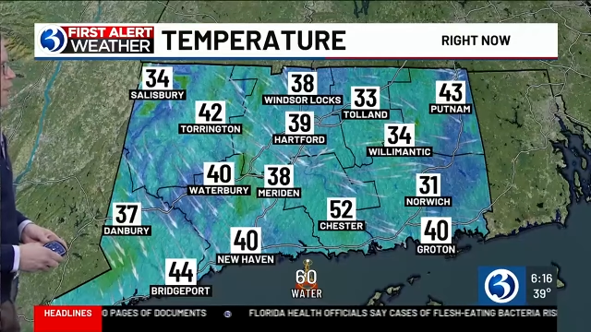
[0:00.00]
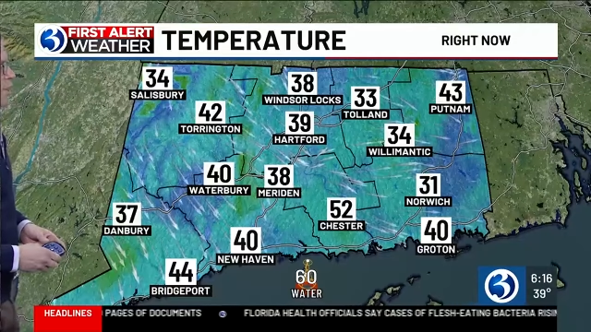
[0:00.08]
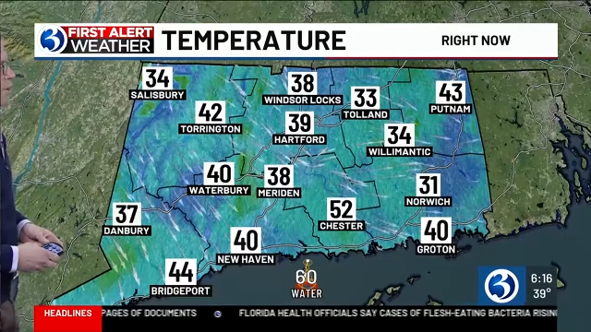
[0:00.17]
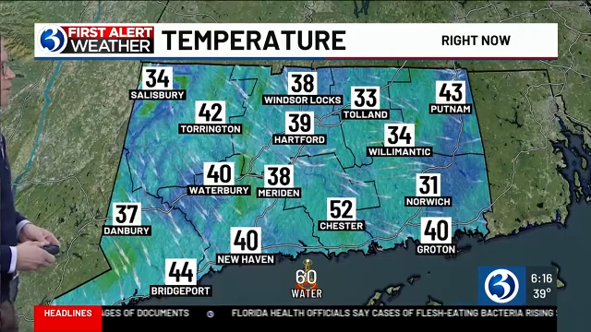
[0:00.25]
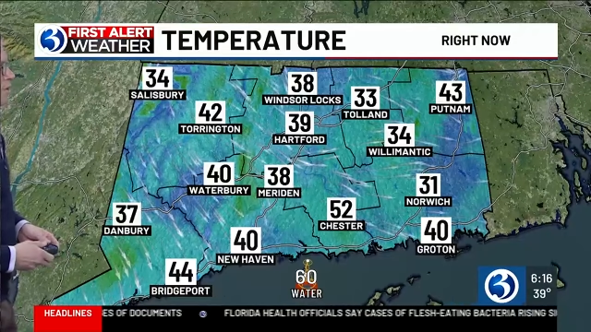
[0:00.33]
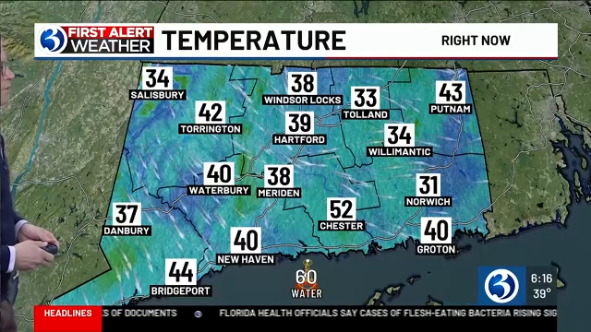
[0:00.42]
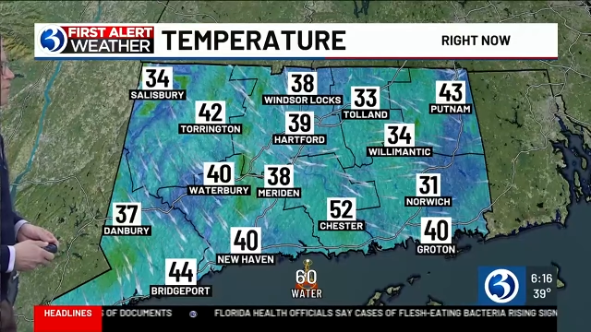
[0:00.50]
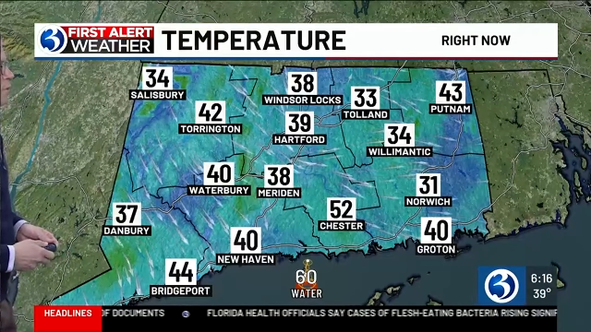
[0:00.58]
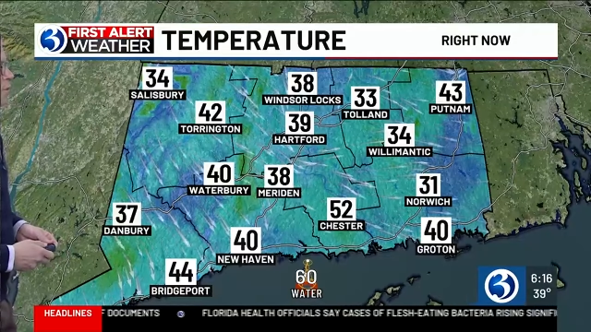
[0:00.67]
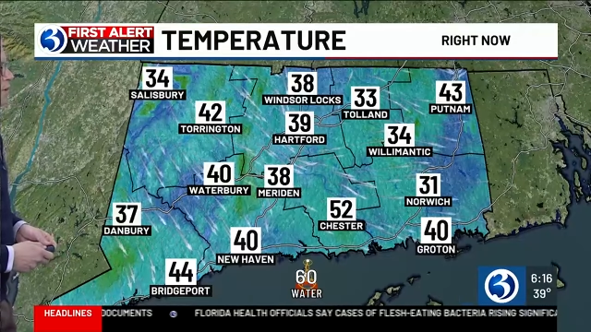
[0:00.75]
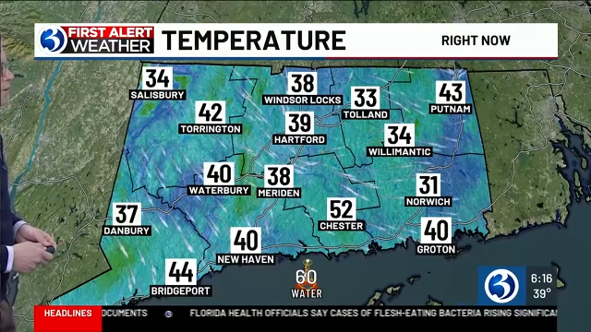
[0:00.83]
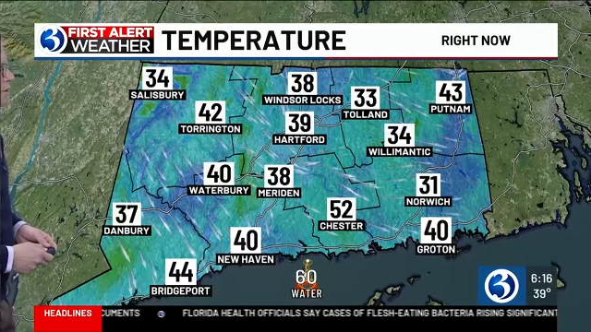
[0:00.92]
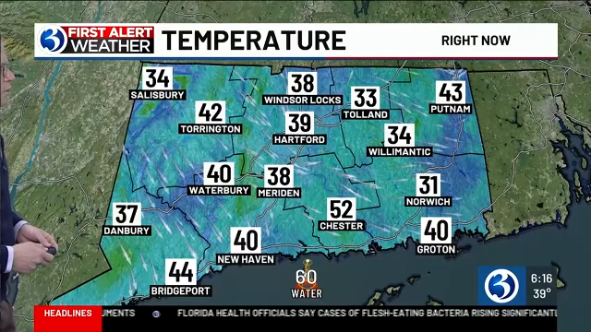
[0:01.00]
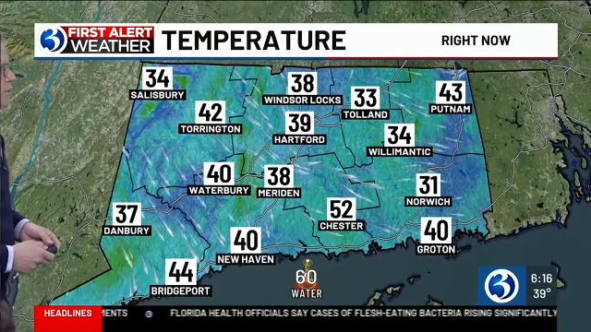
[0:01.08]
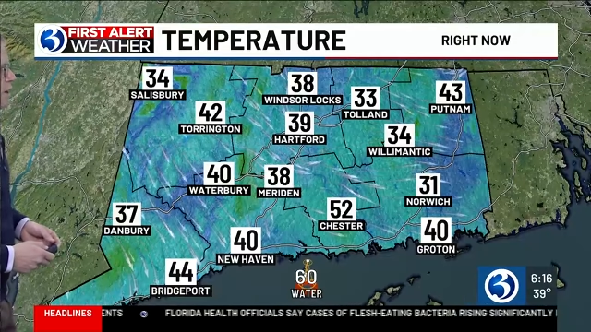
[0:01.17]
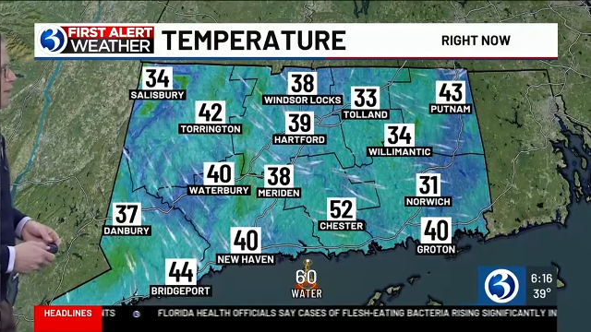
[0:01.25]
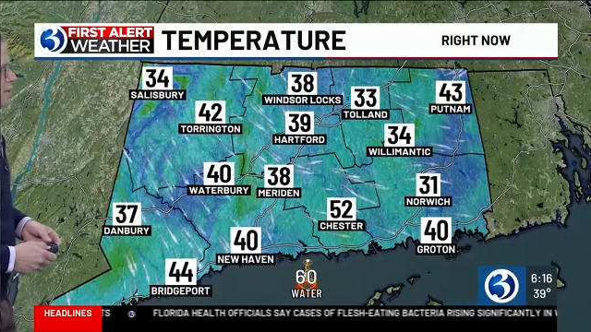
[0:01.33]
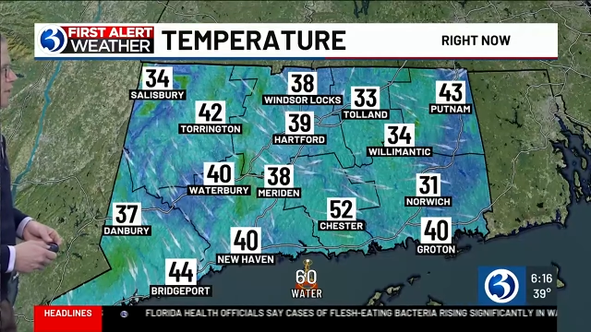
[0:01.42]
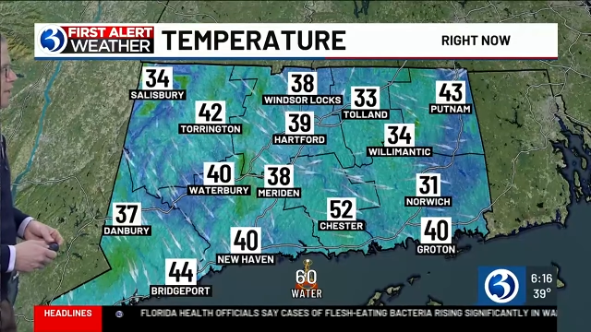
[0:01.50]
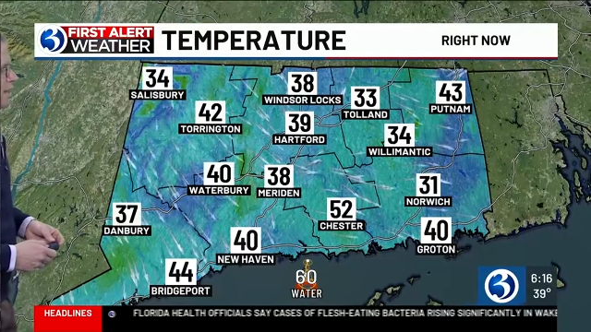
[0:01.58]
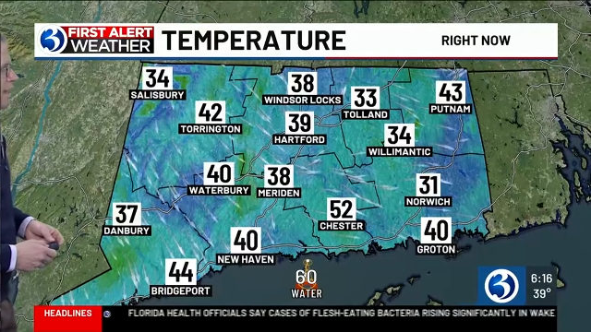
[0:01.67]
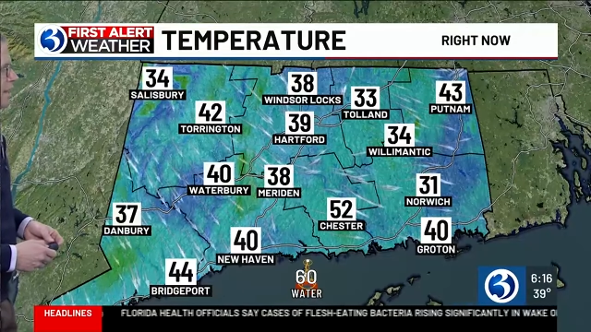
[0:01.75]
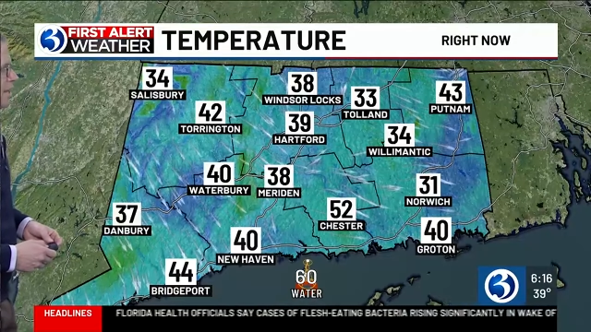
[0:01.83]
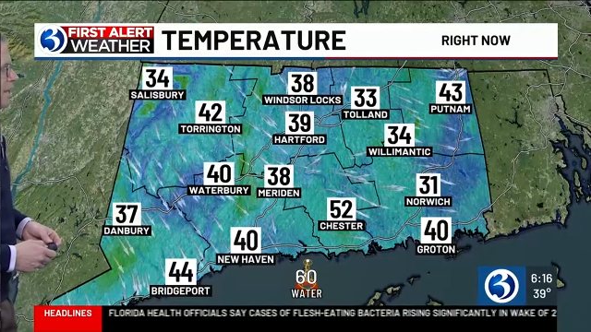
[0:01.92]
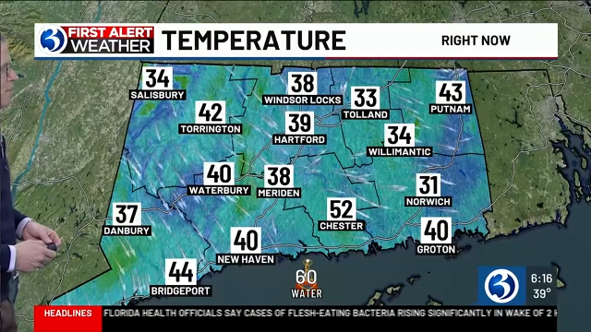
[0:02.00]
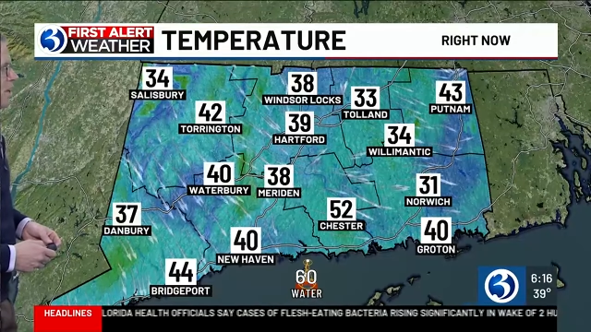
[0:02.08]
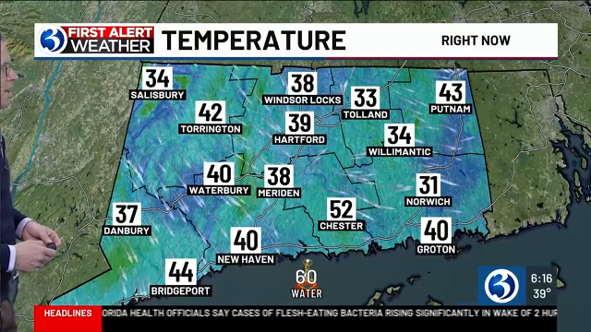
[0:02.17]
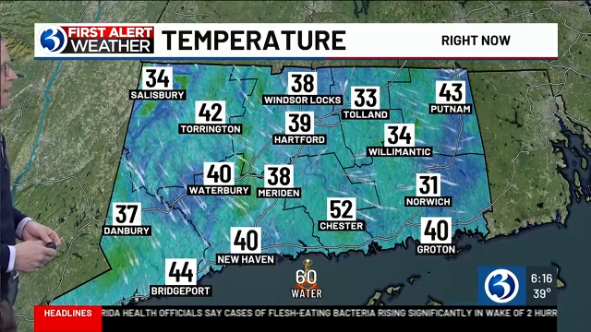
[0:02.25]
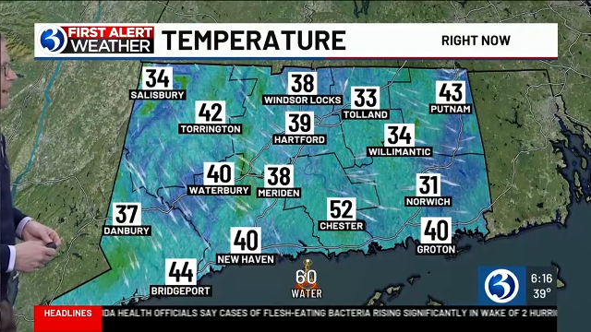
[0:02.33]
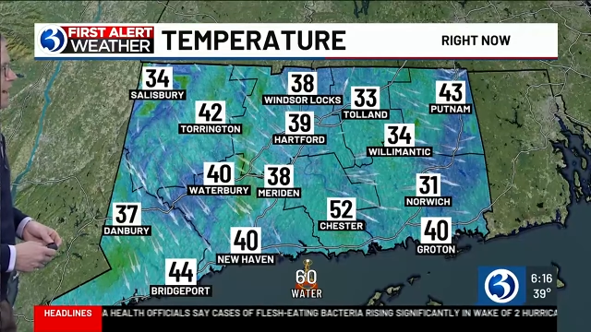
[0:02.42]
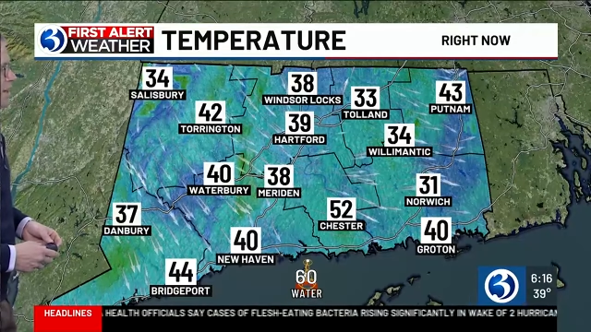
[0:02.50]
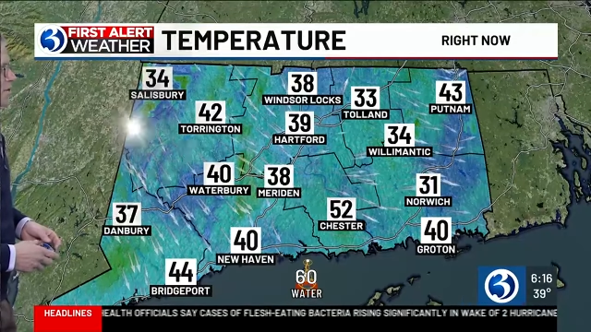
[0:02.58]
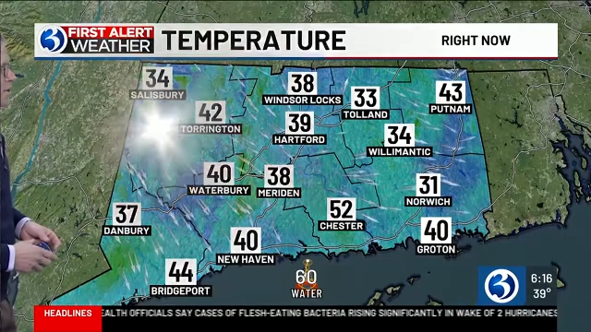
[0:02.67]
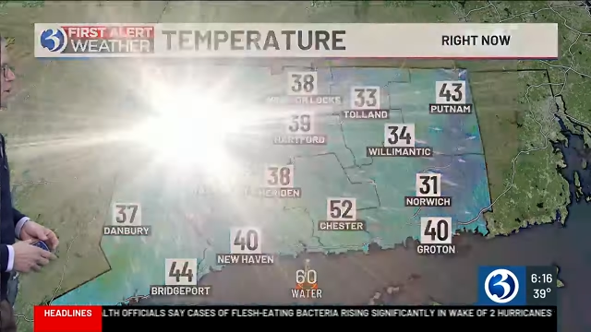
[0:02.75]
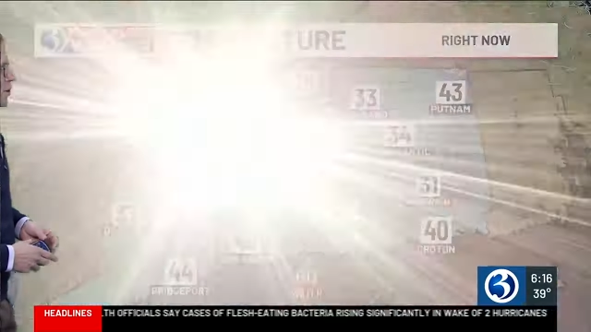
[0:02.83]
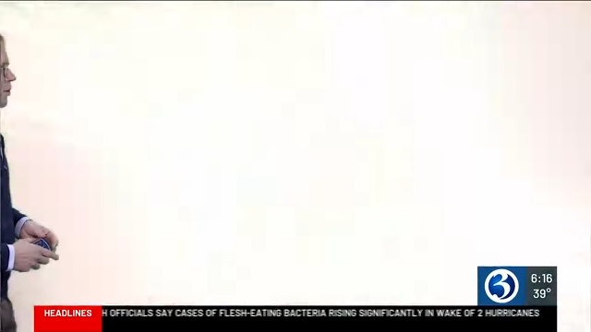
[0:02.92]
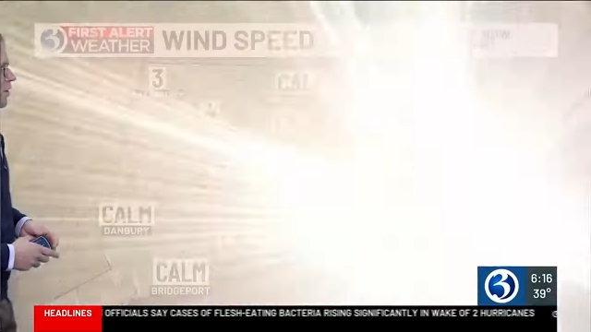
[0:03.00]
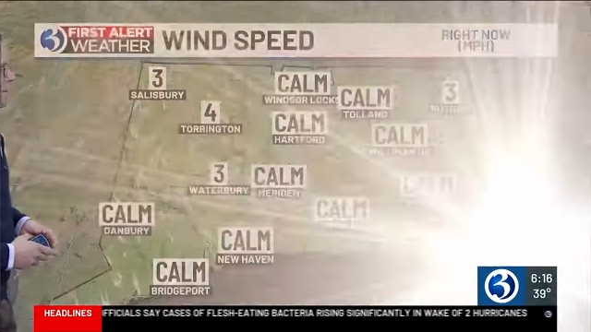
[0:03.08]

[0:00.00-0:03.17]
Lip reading: Nobody's mouth can be seen.